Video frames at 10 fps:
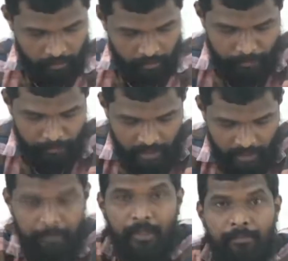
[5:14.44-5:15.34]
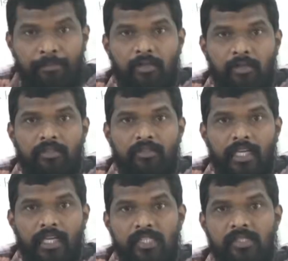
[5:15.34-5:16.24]
many people.
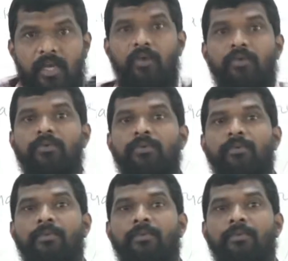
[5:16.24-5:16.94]
That is how